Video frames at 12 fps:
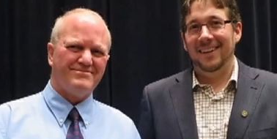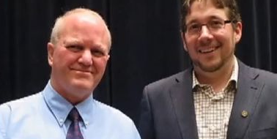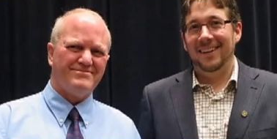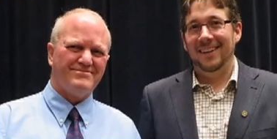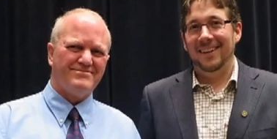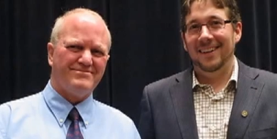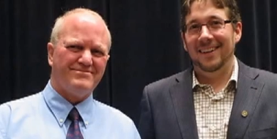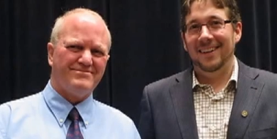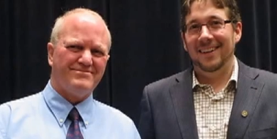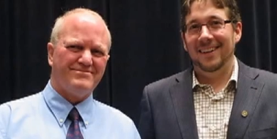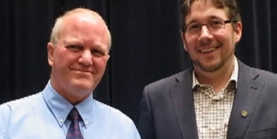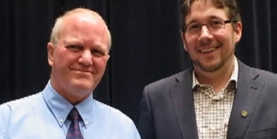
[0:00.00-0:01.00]

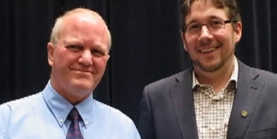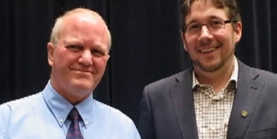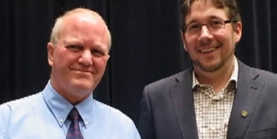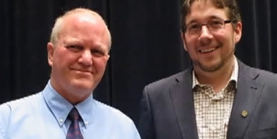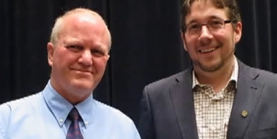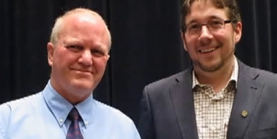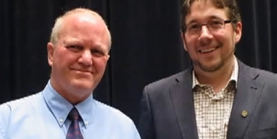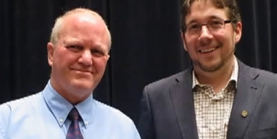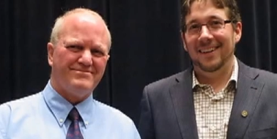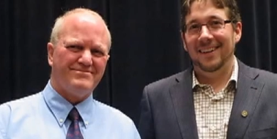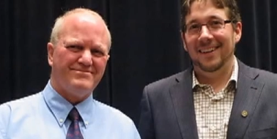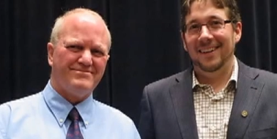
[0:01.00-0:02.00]

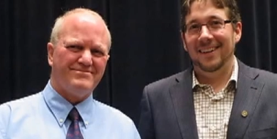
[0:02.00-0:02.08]
[no speech]